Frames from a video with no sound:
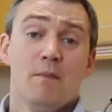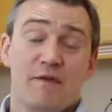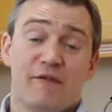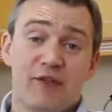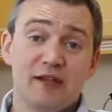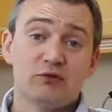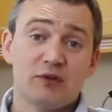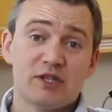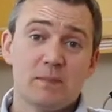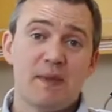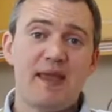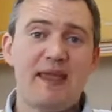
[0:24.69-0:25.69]
But for this
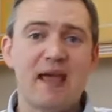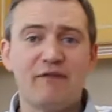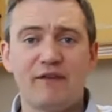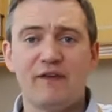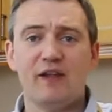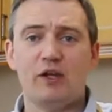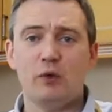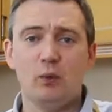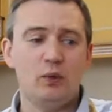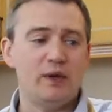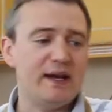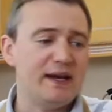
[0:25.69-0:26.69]
recipe, everything you
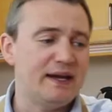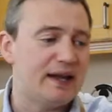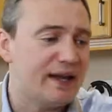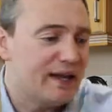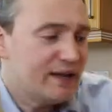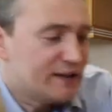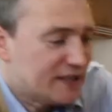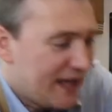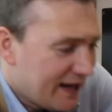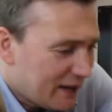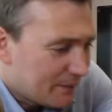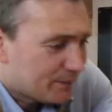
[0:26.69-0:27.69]
will need is
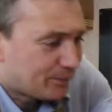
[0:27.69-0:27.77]
here.